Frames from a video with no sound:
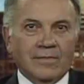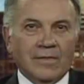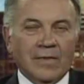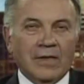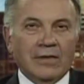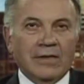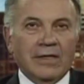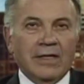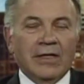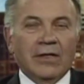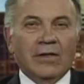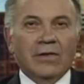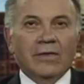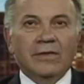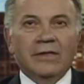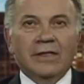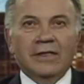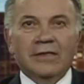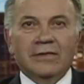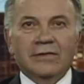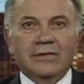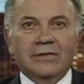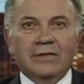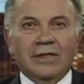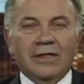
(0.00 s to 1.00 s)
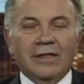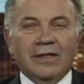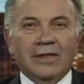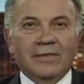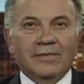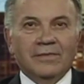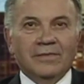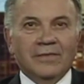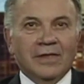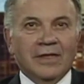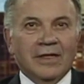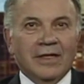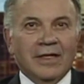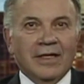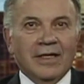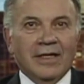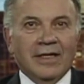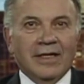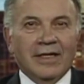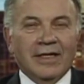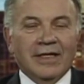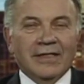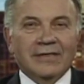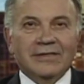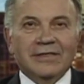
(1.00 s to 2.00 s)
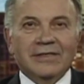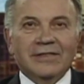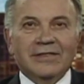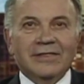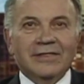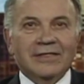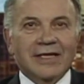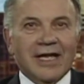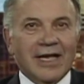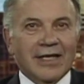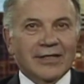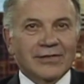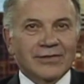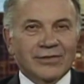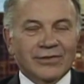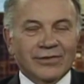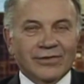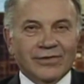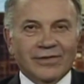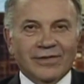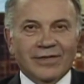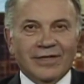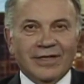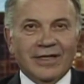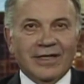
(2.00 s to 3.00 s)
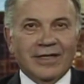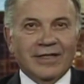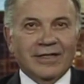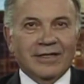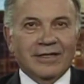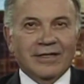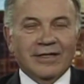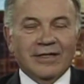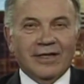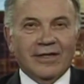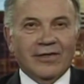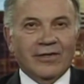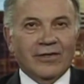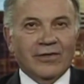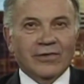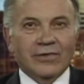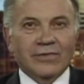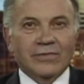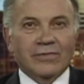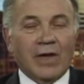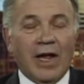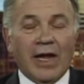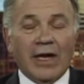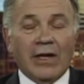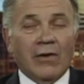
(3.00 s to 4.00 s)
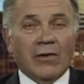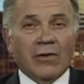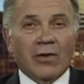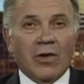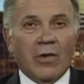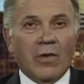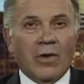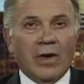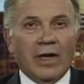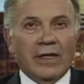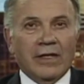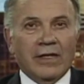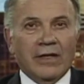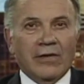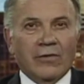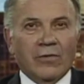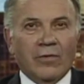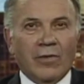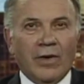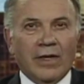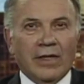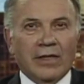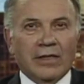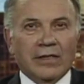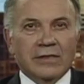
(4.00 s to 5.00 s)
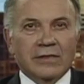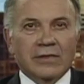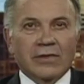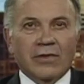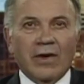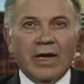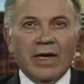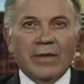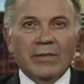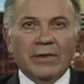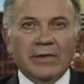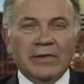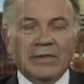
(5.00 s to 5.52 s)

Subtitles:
Neil, it's a disaster, and I don't know any other way to describe